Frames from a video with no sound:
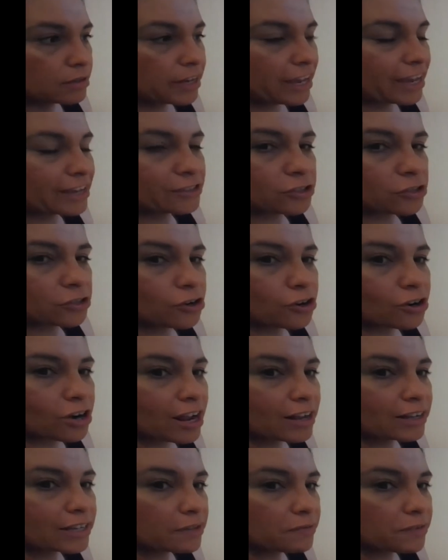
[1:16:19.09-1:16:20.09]
Okay, so you're
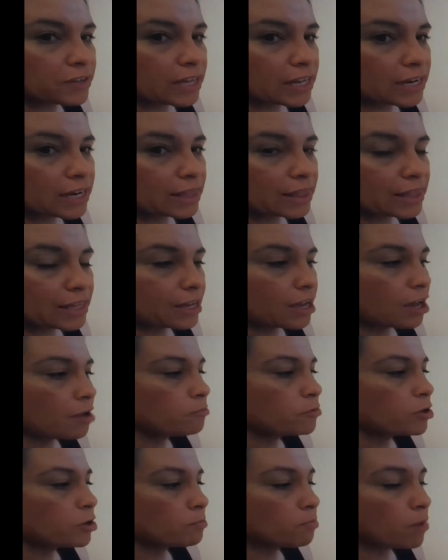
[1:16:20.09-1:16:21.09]
not giving anything
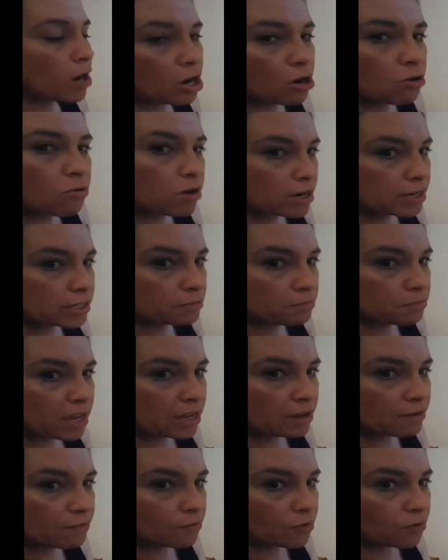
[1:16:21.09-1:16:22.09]
up, your borrower is
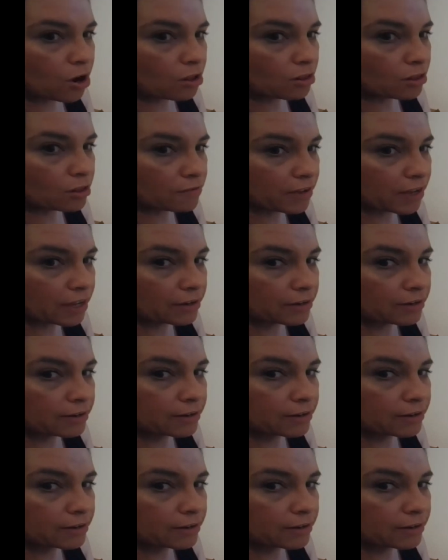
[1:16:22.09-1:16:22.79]
paying for all of it.